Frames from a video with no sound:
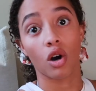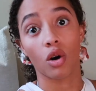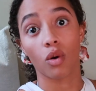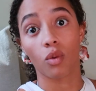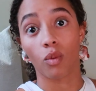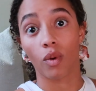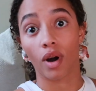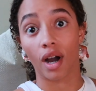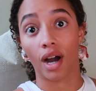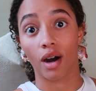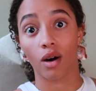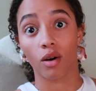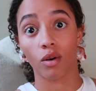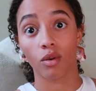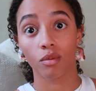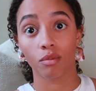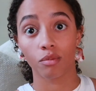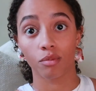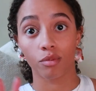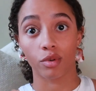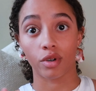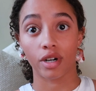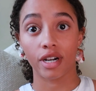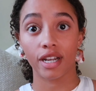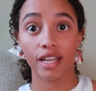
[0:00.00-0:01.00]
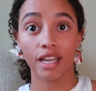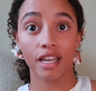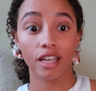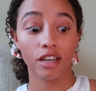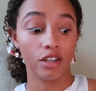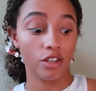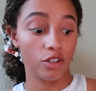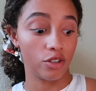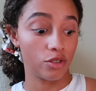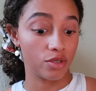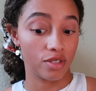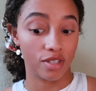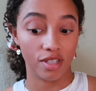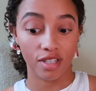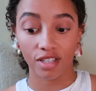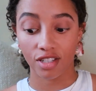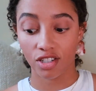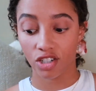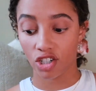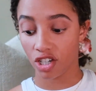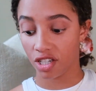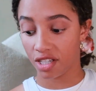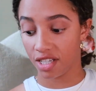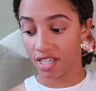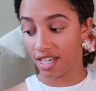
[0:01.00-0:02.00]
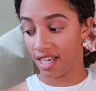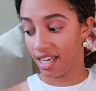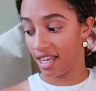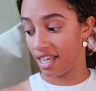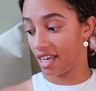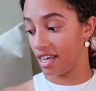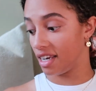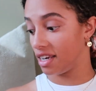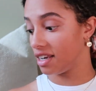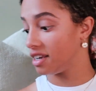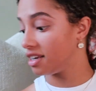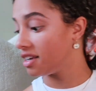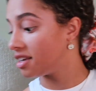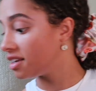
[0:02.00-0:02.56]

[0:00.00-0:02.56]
Oh, wow. Breaking news, this just in.